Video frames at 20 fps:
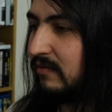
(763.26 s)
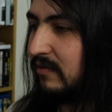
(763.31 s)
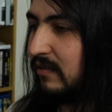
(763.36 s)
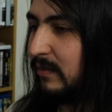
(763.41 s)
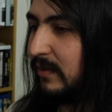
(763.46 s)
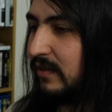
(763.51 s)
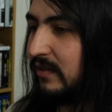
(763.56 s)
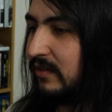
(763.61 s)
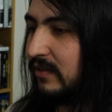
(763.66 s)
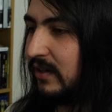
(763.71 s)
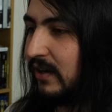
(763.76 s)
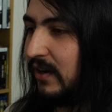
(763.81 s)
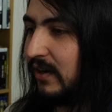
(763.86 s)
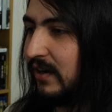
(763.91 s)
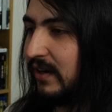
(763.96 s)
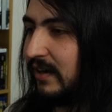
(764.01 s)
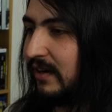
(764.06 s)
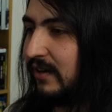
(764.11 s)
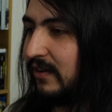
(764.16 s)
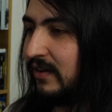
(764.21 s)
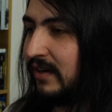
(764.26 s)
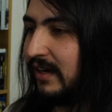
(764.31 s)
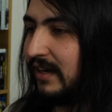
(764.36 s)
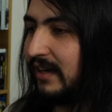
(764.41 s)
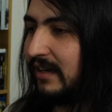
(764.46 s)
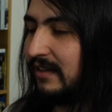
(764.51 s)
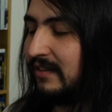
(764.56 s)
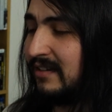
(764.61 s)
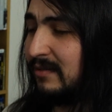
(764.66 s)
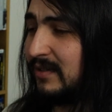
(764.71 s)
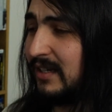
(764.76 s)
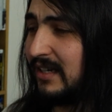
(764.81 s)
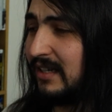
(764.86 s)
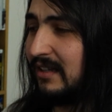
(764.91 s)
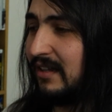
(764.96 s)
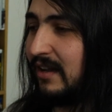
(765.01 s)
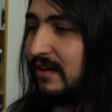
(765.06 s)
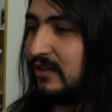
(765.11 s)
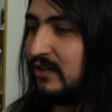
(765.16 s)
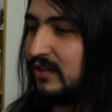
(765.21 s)
Women Talking, okay. It seems like a
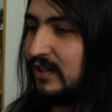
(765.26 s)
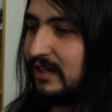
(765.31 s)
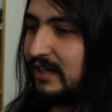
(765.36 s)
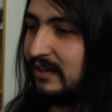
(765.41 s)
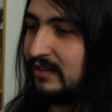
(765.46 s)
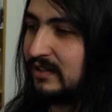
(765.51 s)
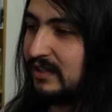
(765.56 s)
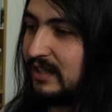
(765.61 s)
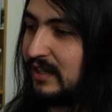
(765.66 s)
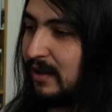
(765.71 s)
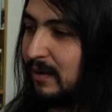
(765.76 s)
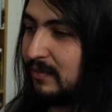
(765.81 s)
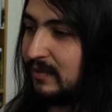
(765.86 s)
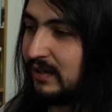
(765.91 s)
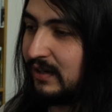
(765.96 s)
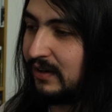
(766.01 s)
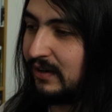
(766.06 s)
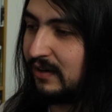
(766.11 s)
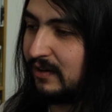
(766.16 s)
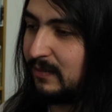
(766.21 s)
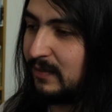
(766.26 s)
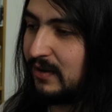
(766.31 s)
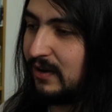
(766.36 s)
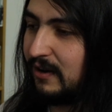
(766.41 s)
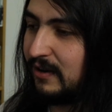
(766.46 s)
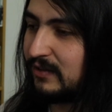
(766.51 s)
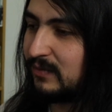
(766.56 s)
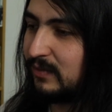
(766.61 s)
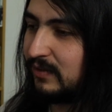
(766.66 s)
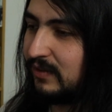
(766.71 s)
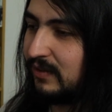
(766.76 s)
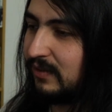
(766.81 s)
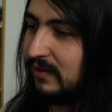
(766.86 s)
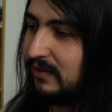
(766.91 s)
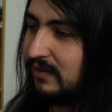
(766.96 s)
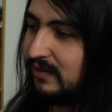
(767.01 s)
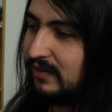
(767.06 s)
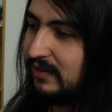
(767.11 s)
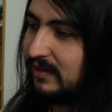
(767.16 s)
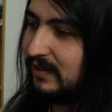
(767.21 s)
lot of shit got snubbed here, to be honest with
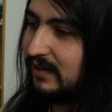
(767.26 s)
you.